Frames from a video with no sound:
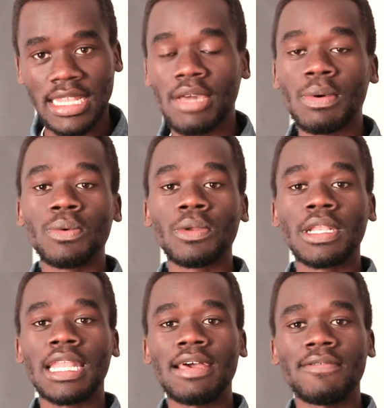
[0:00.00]
Like, we will
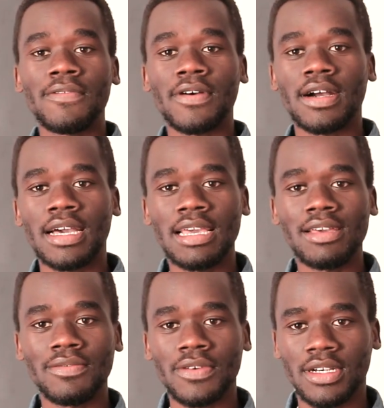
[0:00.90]
never
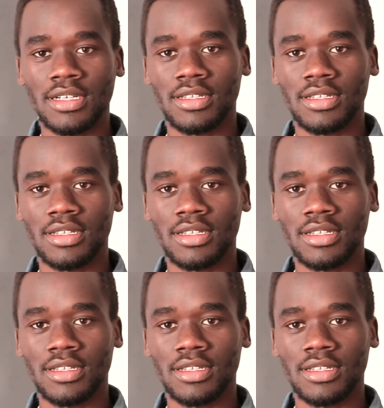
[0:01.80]
ever